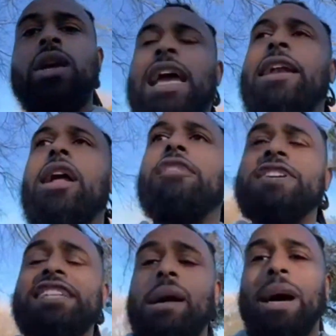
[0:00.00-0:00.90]
And uh, it's
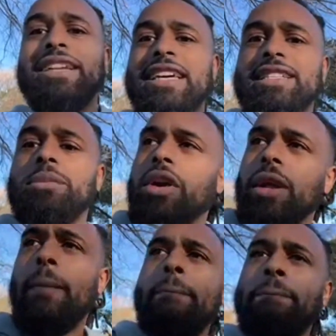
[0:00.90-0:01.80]
not my
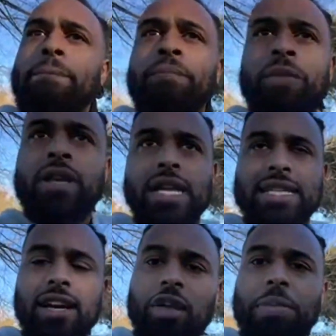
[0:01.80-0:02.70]
testimony; it's
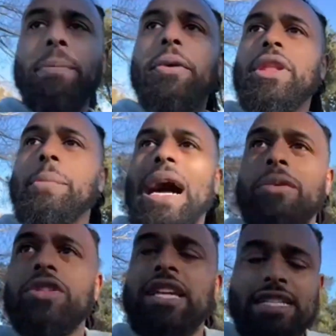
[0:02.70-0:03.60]
other people in the
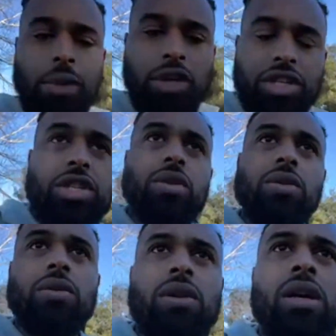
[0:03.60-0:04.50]
Bible's testimony too.
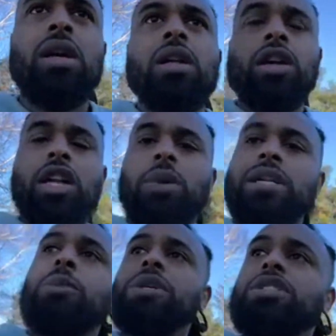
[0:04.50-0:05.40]
You know, we,
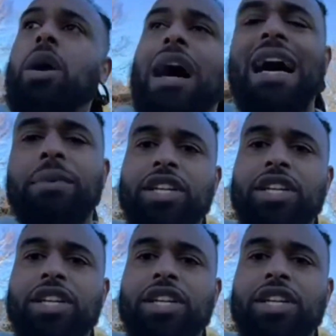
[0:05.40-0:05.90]
we saw what happened